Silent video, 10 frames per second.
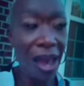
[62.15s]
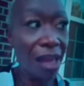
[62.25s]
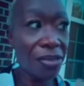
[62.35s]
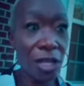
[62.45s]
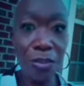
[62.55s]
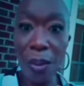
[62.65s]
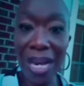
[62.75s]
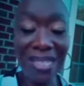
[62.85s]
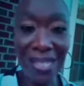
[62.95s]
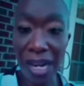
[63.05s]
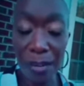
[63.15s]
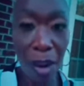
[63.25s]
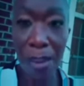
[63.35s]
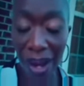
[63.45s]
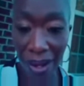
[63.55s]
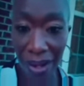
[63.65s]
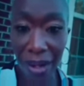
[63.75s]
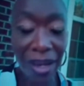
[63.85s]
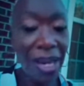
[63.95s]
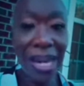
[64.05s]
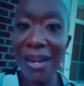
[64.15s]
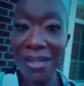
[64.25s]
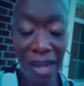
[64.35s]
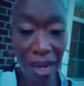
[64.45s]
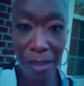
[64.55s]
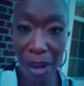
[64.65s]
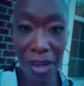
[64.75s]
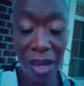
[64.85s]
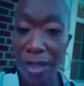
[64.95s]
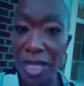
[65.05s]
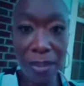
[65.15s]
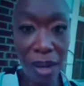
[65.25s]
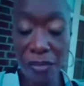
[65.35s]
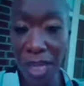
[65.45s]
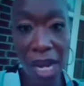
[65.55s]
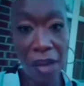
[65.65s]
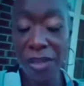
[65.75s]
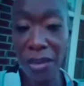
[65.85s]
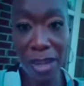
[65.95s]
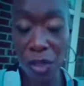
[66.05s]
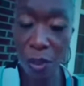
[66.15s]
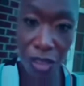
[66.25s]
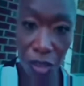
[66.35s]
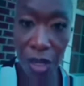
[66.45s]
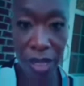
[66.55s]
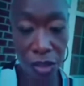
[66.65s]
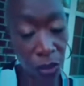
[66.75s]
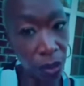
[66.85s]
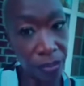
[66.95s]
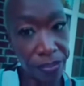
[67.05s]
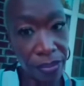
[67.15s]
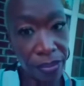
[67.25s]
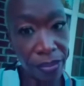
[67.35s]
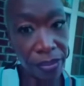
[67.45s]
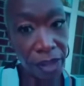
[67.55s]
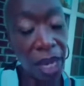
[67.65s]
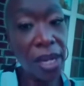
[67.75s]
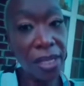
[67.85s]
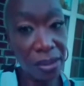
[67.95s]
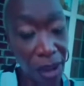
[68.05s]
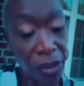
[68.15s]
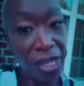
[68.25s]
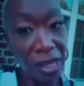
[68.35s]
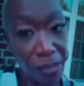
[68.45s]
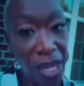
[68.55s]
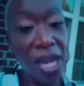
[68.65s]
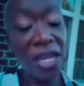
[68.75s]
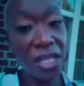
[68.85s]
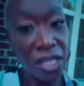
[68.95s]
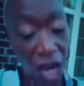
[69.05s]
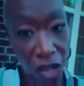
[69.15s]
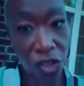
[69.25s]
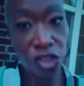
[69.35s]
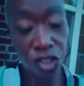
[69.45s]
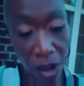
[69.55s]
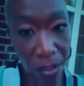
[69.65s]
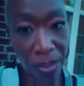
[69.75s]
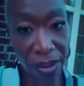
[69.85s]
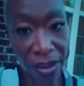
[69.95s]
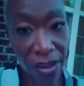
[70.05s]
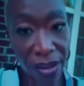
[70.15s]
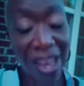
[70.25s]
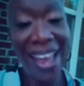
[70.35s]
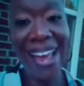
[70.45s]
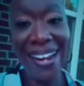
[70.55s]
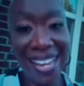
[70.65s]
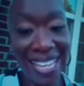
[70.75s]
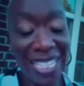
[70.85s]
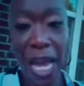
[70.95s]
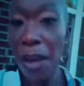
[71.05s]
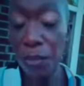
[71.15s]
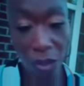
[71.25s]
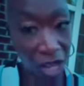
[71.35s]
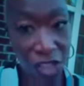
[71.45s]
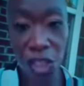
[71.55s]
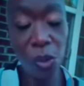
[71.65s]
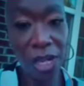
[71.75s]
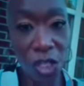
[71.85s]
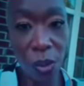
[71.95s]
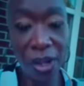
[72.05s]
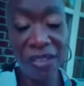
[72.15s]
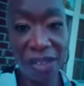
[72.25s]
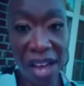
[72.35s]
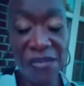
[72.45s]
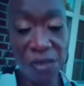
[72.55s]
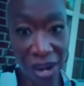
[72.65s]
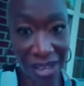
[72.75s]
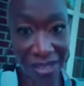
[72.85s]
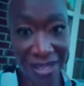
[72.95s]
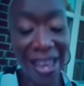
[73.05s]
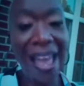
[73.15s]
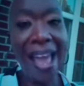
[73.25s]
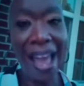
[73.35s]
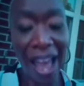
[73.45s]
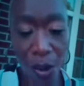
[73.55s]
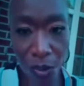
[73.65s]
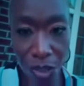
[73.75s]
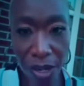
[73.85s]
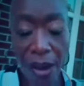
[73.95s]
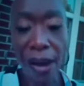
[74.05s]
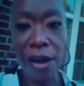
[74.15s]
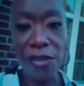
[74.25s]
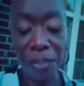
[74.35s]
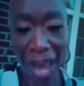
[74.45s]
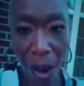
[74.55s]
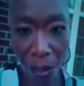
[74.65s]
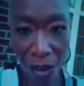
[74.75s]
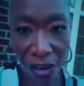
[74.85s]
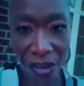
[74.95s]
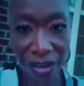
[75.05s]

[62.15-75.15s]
At this point, it's not about Biden. It is not about him. It's above me now. There's a best Western next door. It is about keeping Donald Trump and his Project 2025 friends out of power.